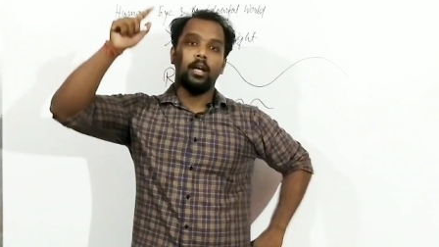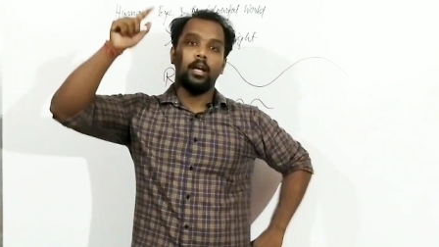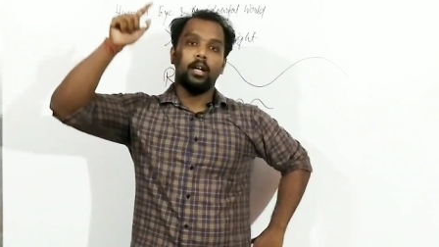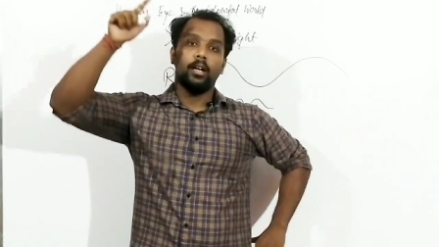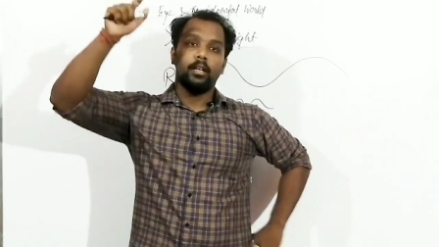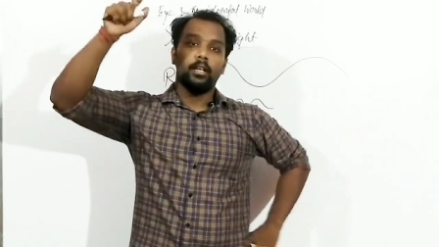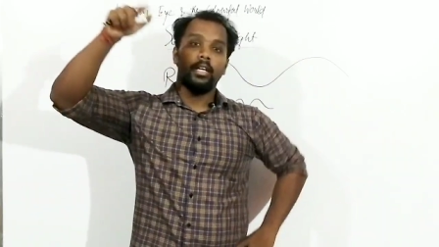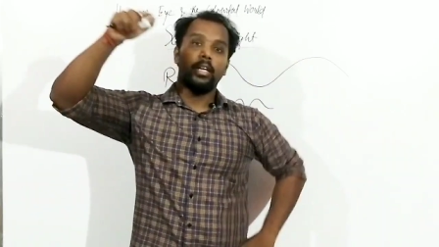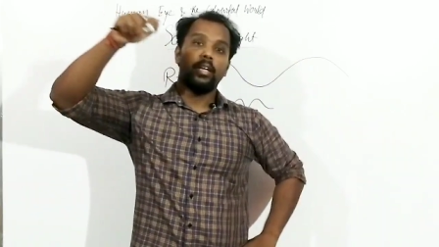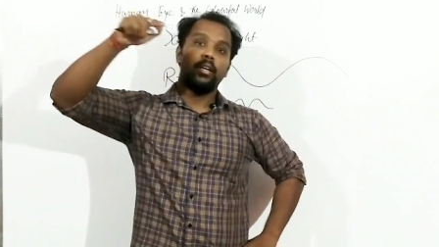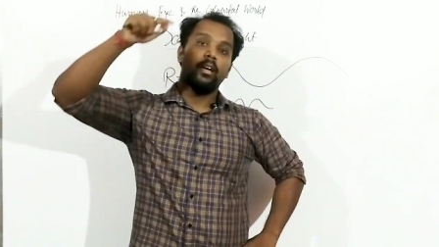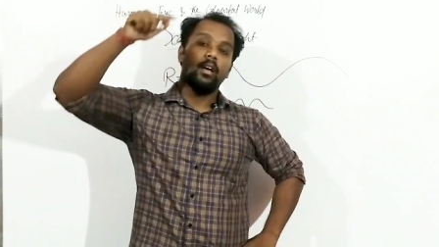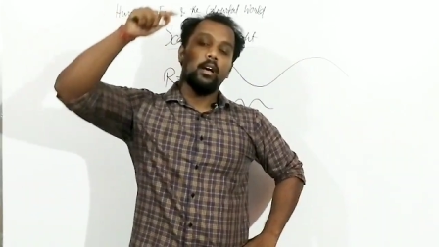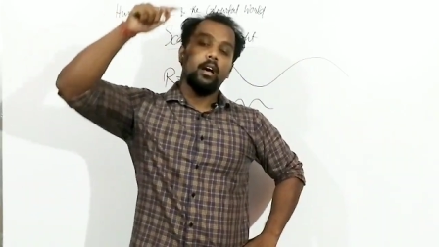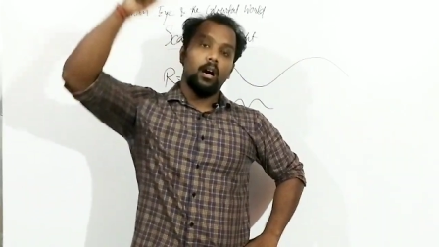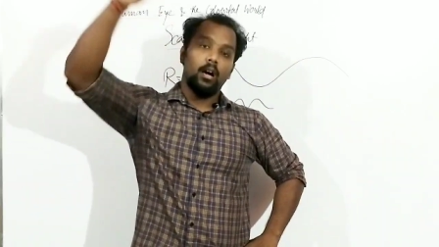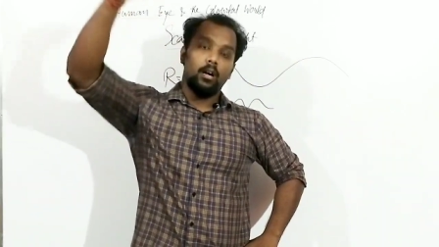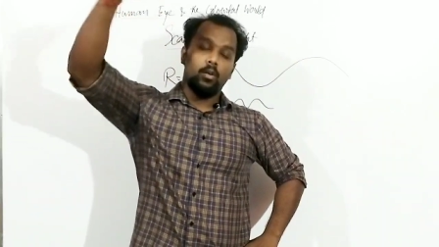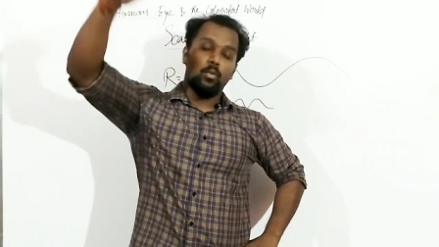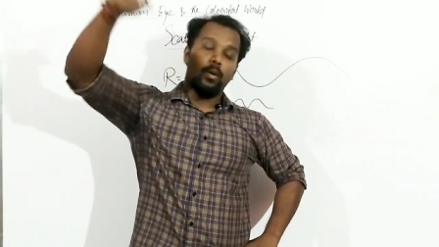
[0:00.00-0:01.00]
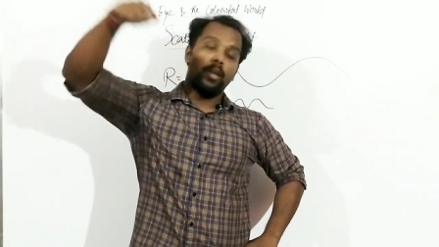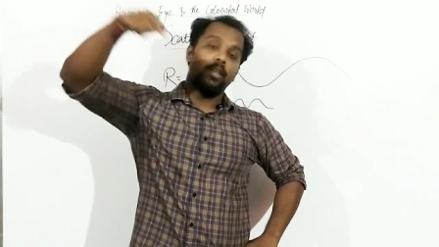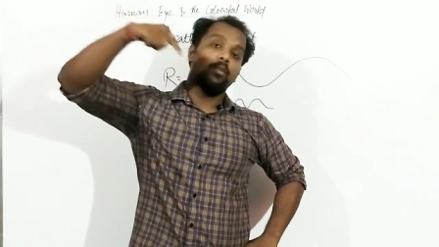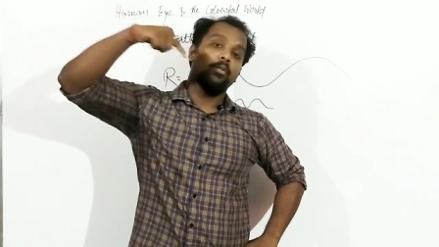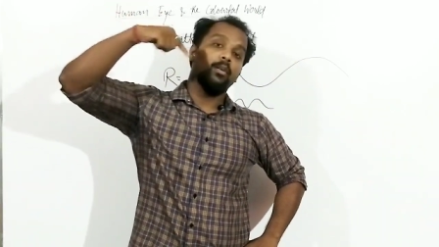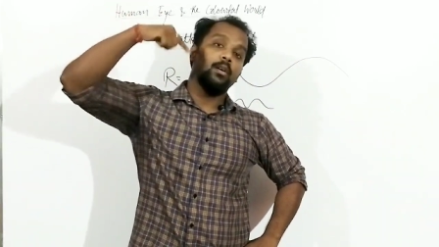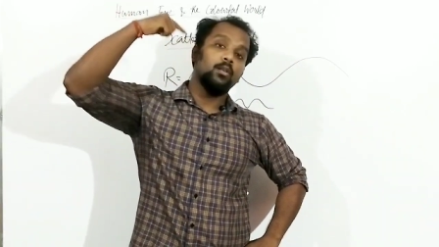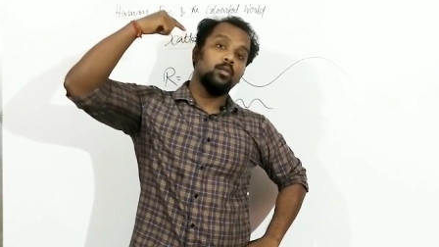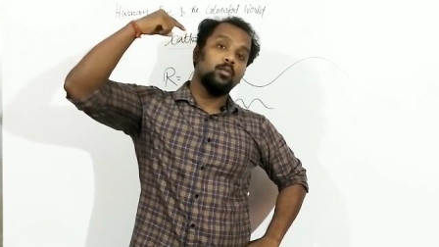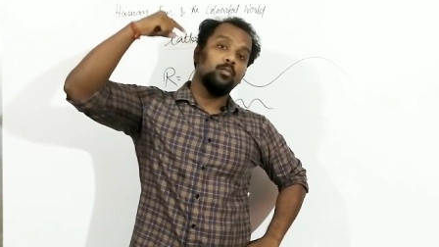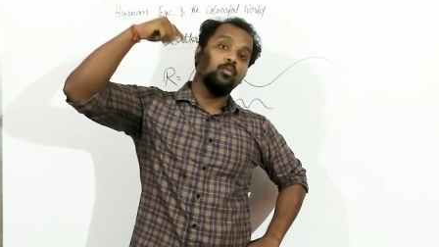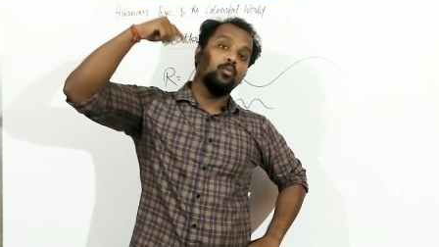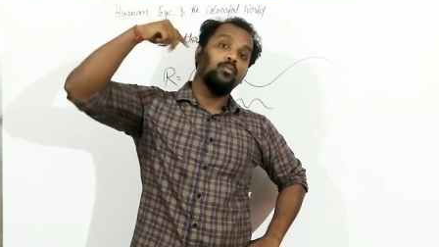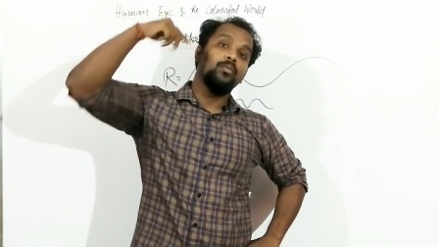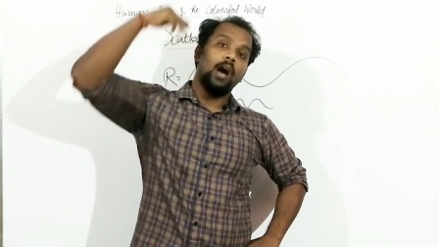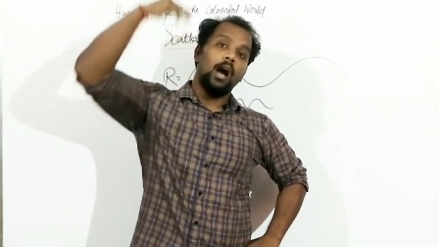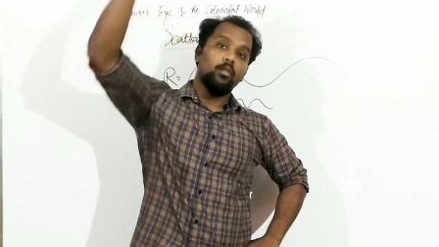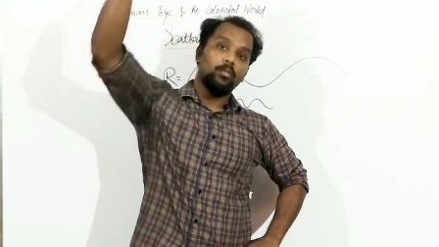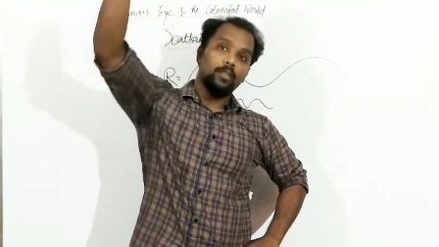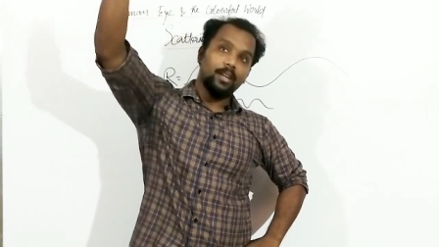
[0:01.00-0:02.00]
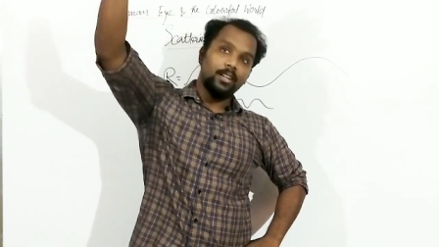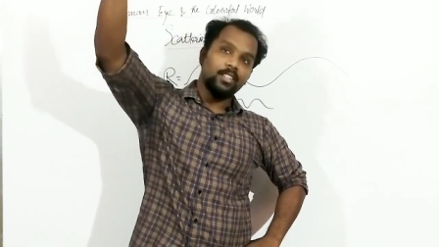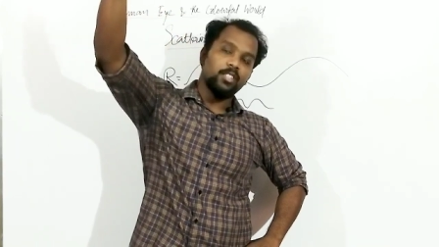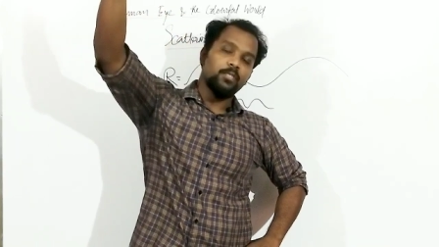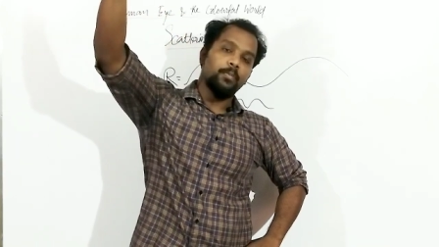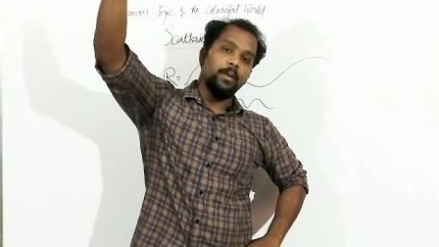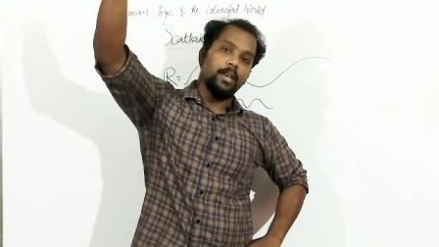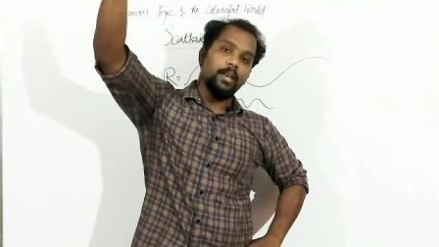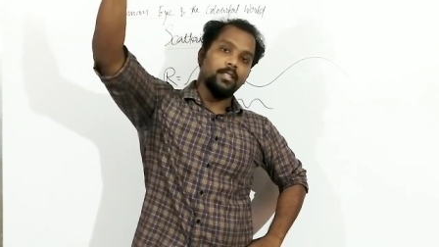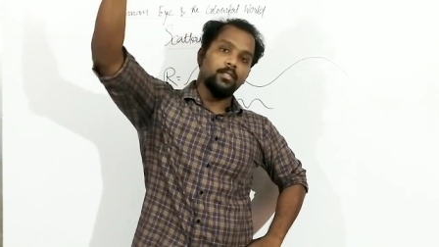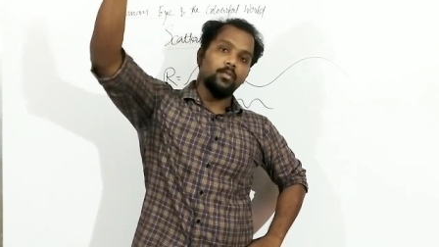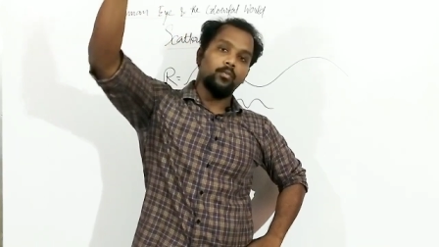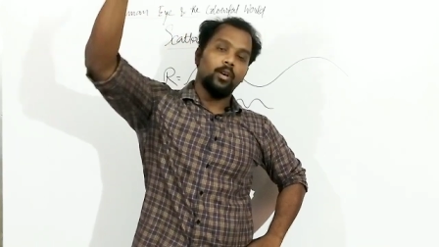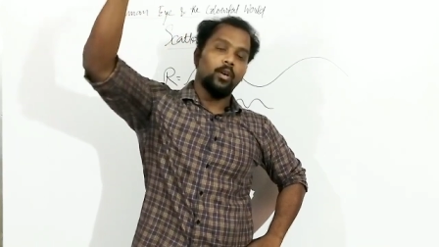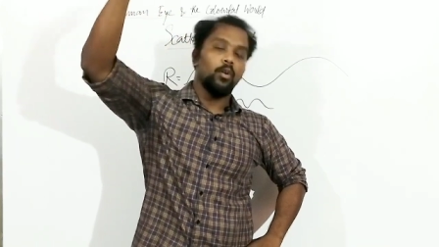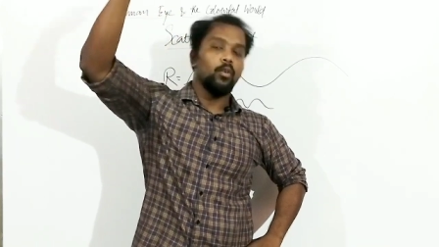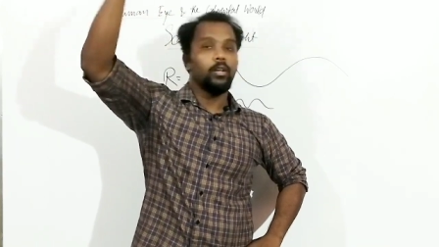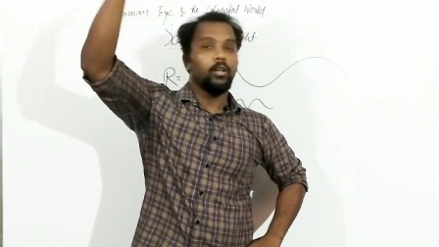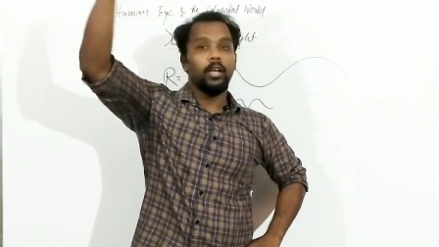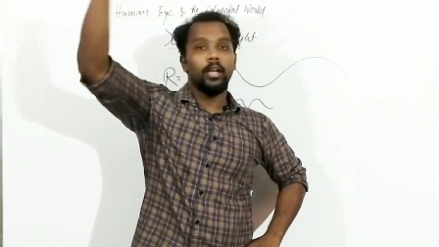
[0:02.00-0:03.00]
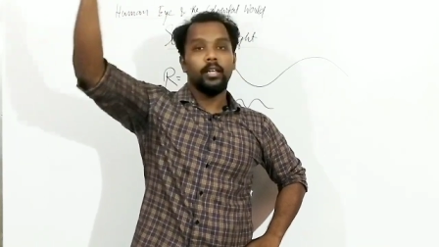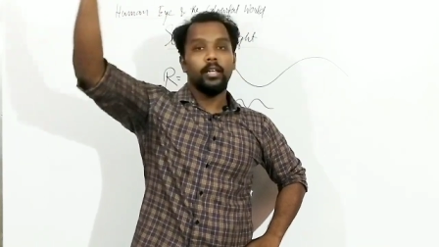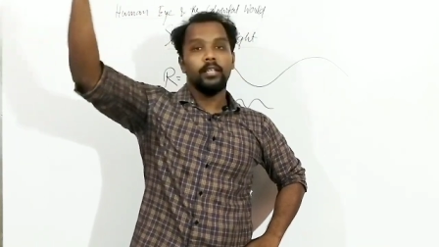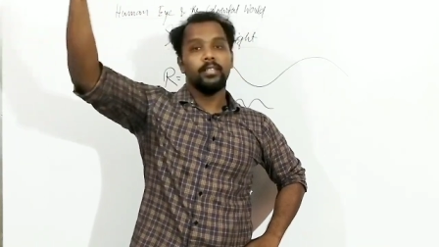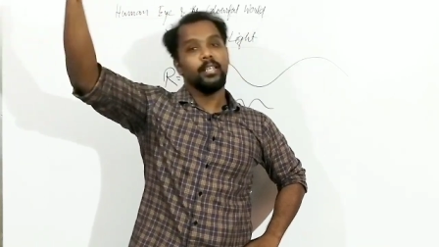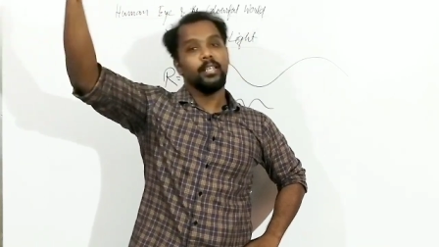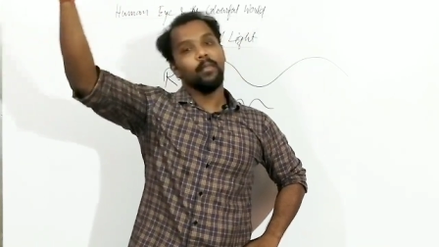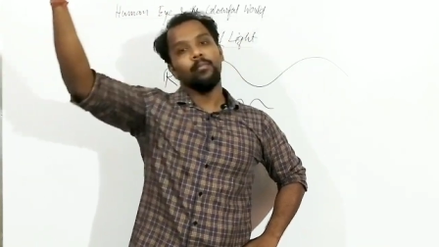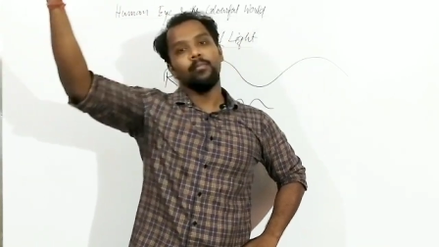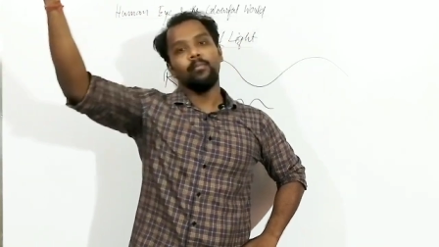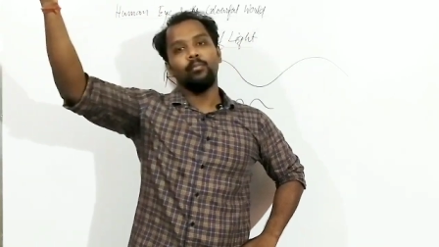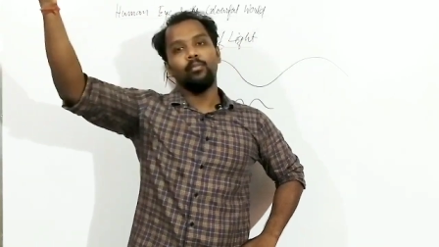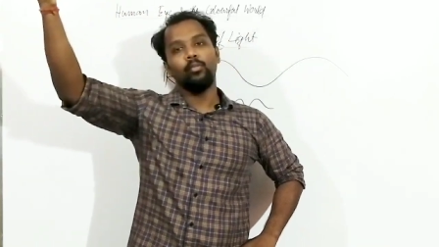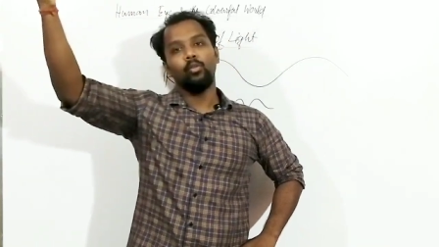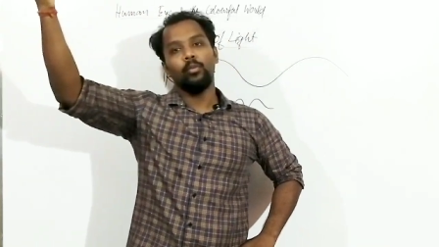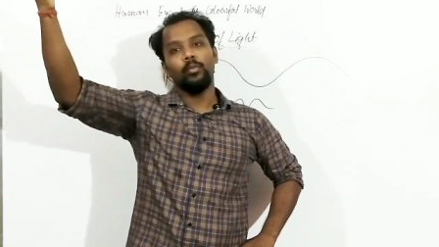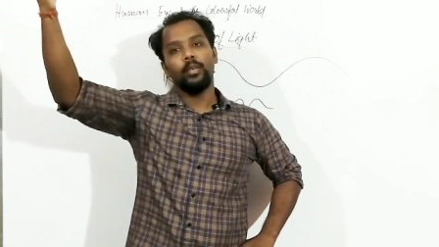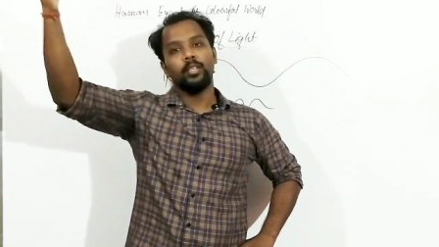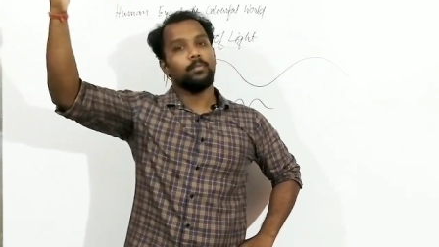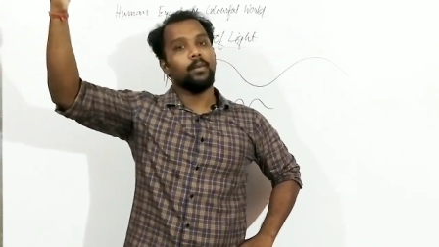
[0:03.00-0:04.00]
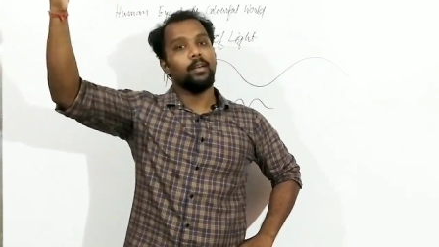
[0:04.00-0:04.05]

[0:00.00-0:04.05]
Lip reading: when we will move outer space, we are going to get the same blue image.